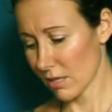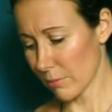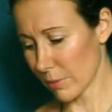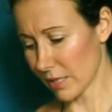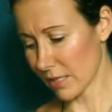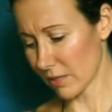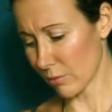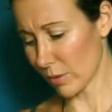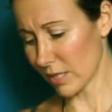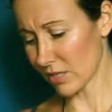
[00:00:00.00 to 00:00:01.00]
but
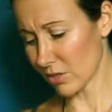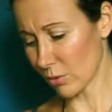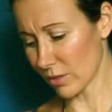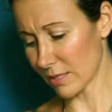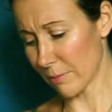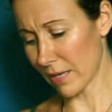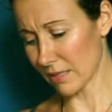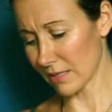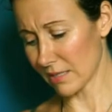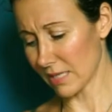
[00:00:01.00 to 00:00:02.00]
when it talks about
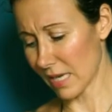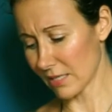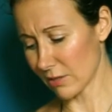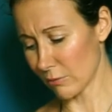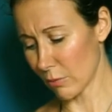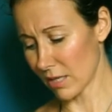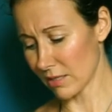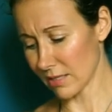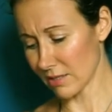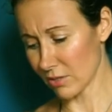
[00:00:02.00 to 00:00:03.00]
this Knight of
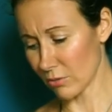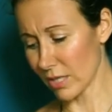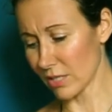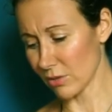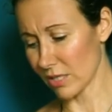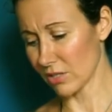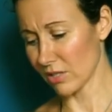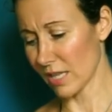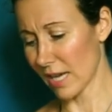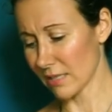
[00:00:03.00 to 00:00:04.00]
Wands and surrendering to
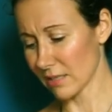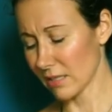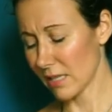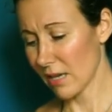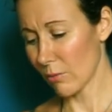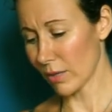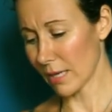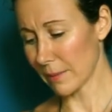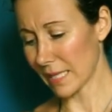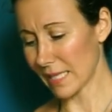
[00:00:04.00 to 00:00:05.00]
that, what
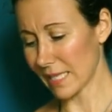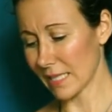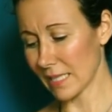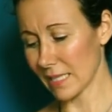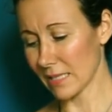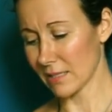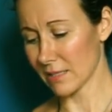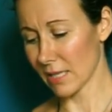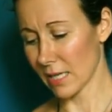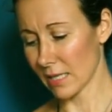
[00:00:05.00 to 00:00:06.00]
I'm getting here
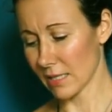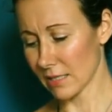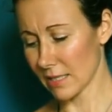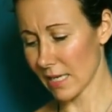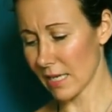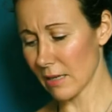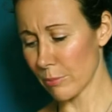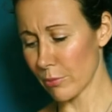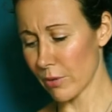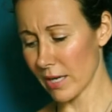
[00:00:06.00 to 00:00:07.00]
is taking a
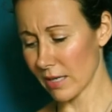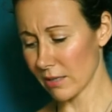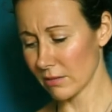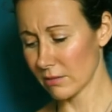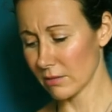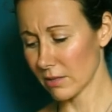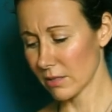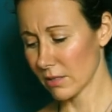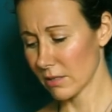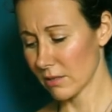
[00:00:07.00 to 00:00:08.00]
break
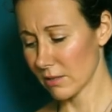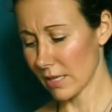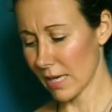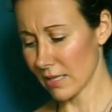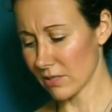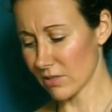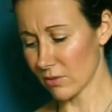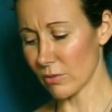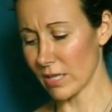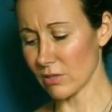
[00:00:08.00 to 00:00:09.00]
and
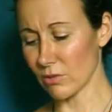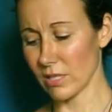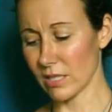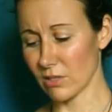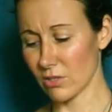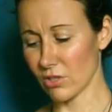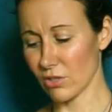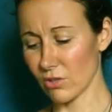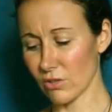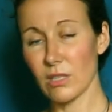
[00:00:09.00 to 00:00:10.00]
surrendering to